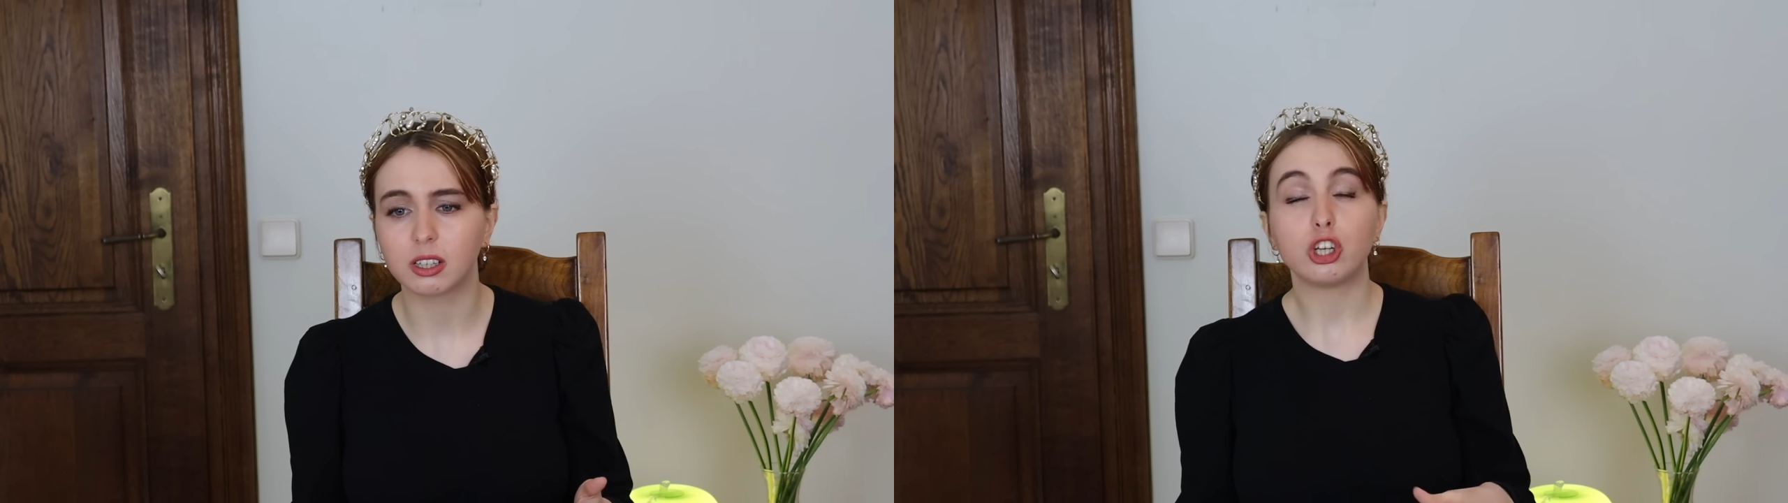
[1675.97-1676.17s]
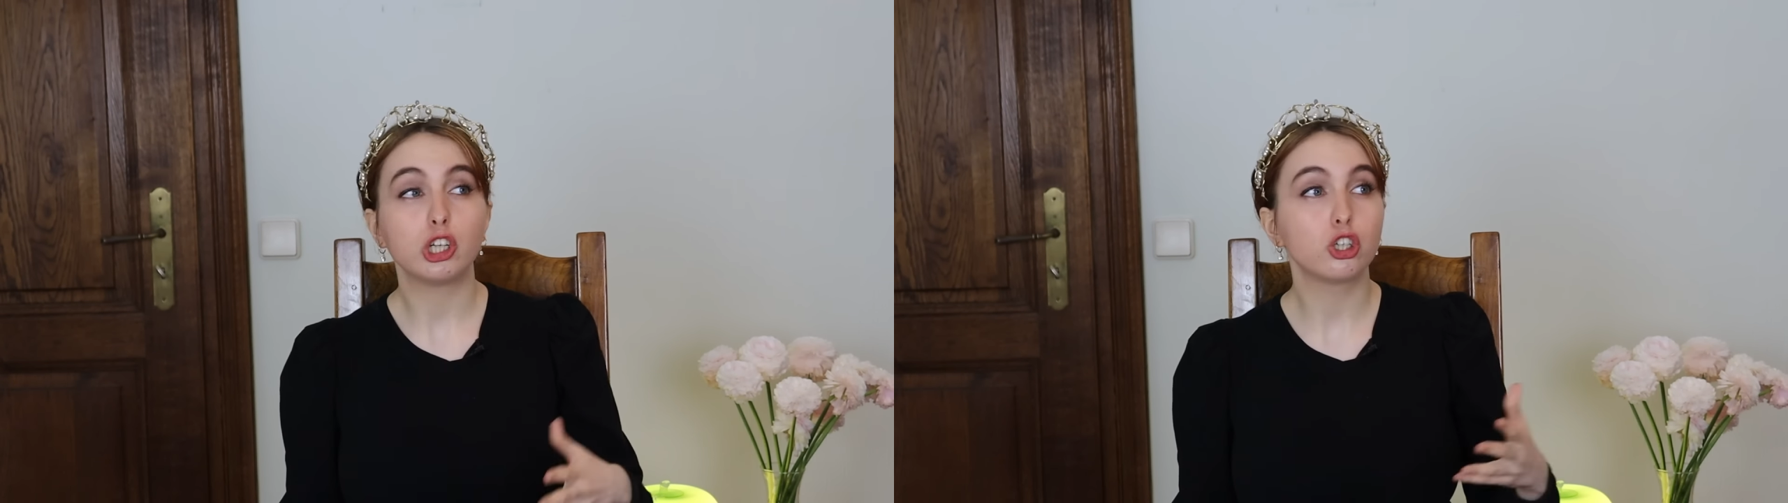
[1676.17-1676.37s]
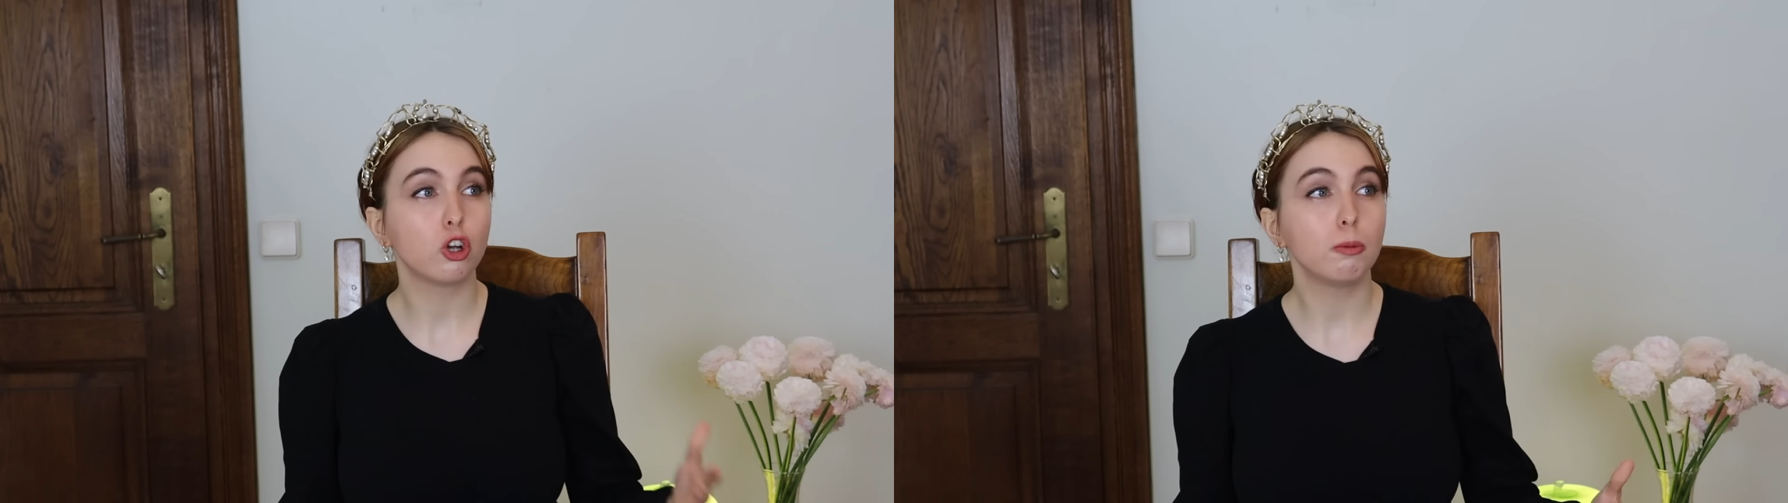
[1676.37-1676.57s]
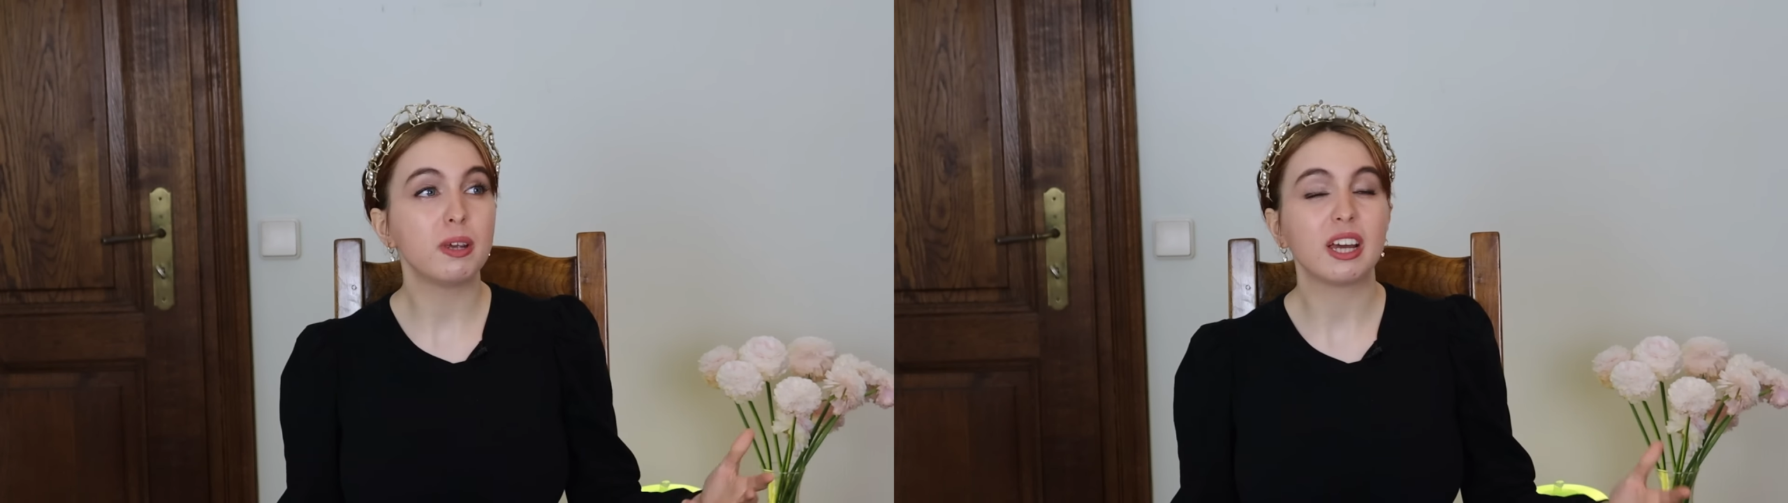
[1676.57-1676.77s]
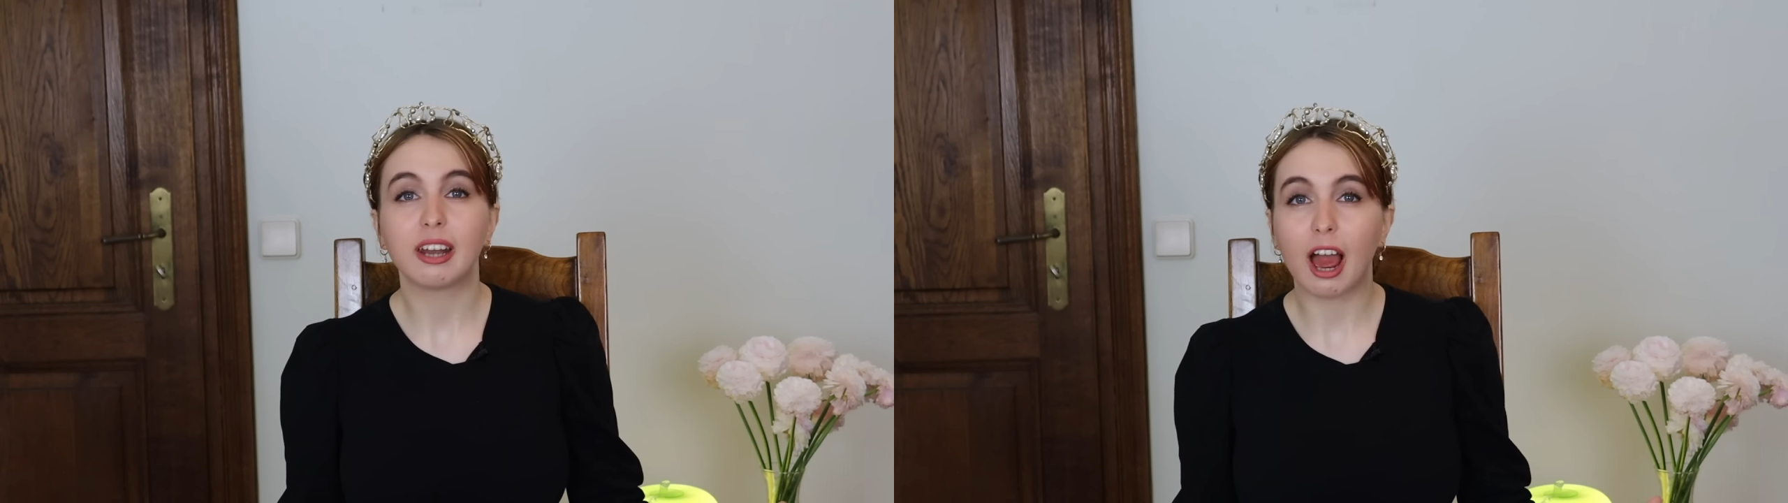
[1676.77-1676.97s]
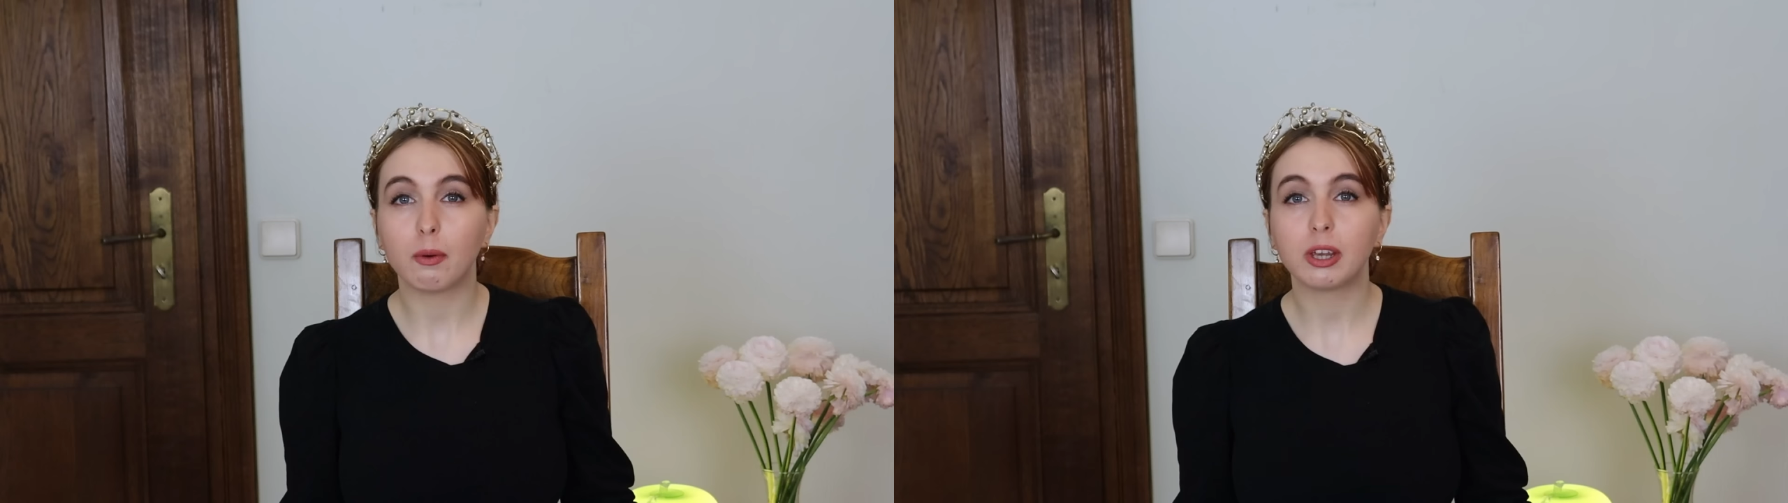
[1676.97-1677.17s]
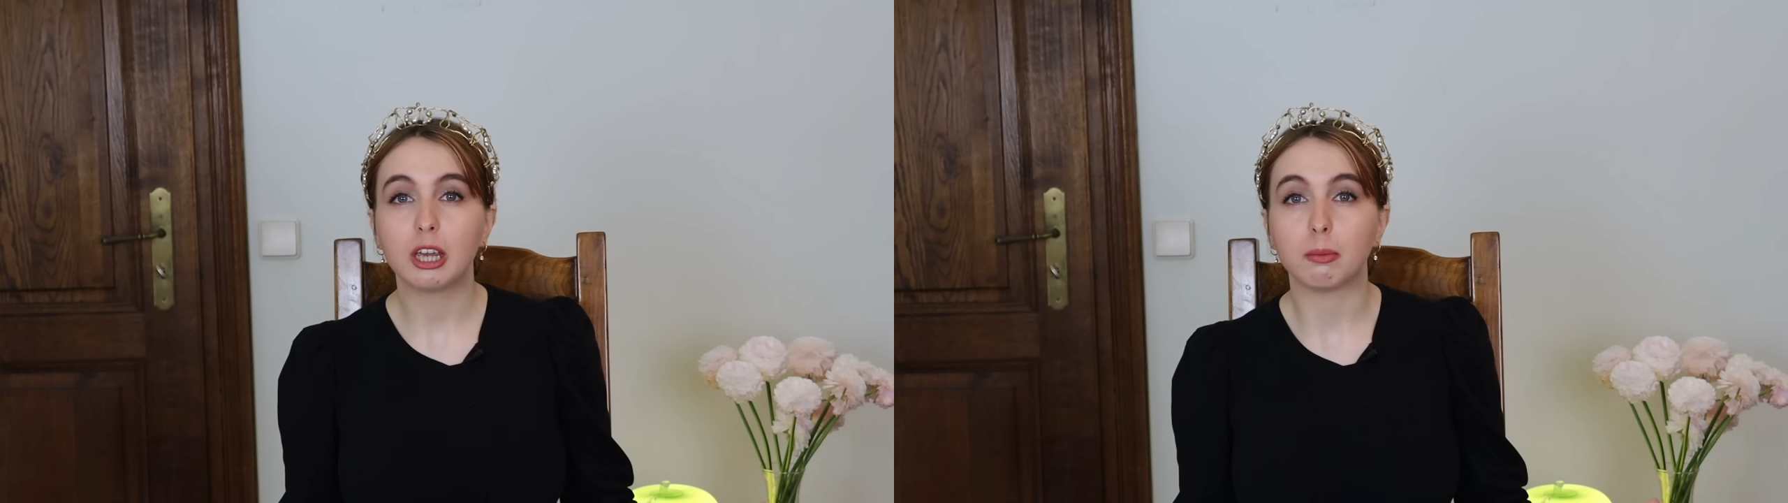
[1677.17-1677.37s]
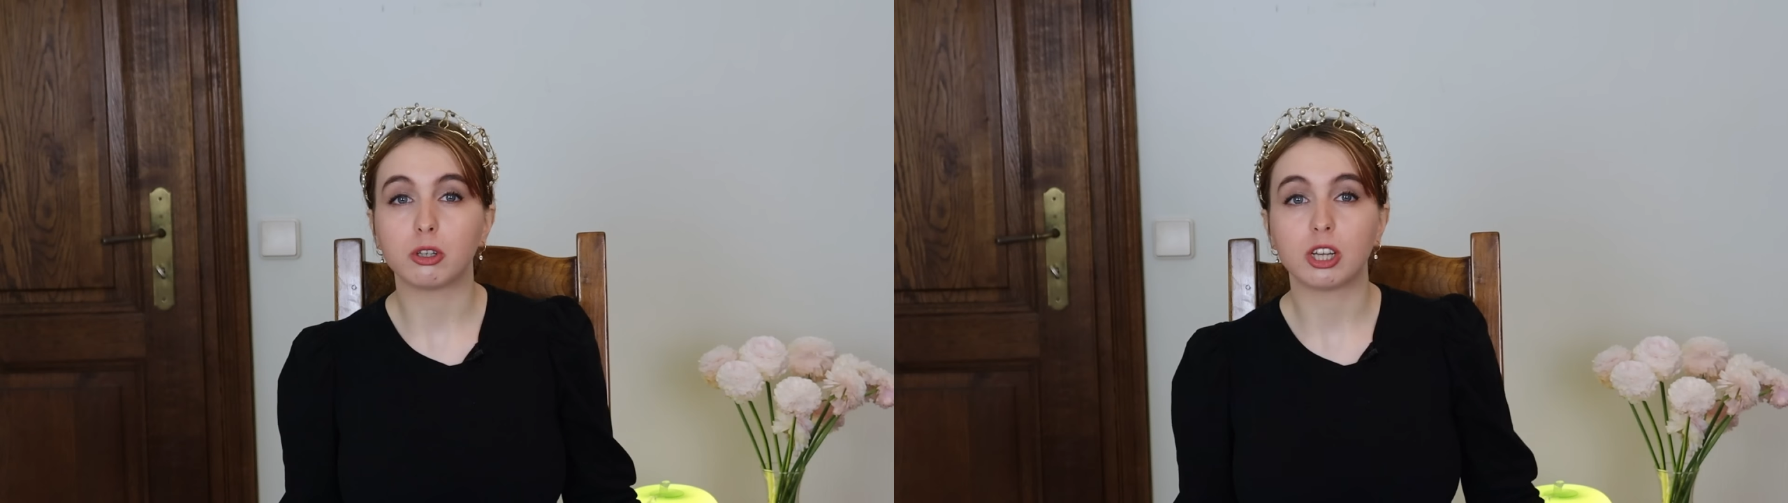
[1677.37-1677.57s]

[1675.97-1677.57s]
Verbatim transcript: She should be allowing him